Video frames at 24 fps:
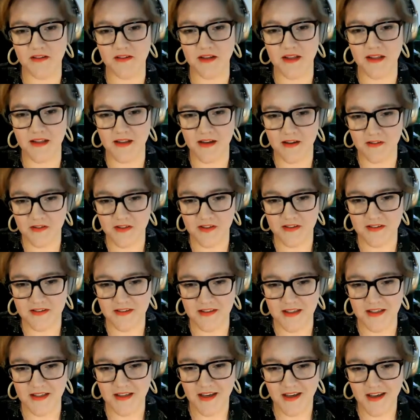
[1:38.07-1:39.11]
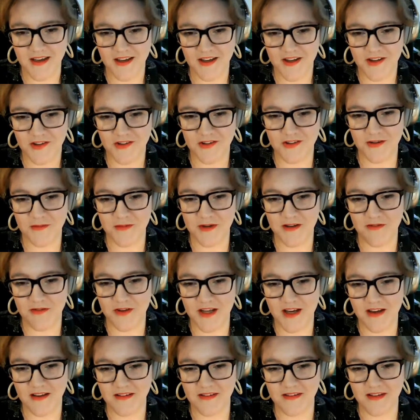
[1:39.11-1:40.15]
So I'd love to see so many of
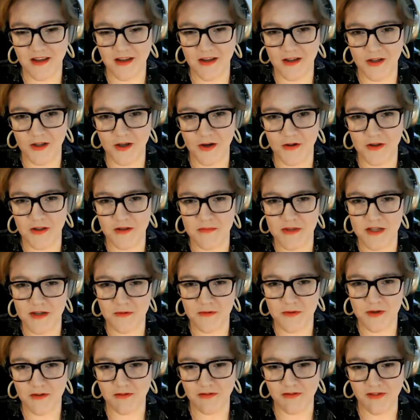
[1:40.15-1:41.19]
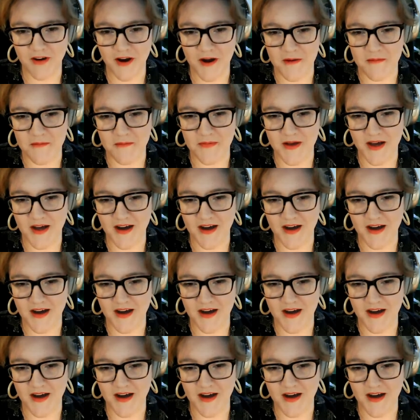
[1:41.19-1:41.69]
you guys say hello. Let me know where you're from.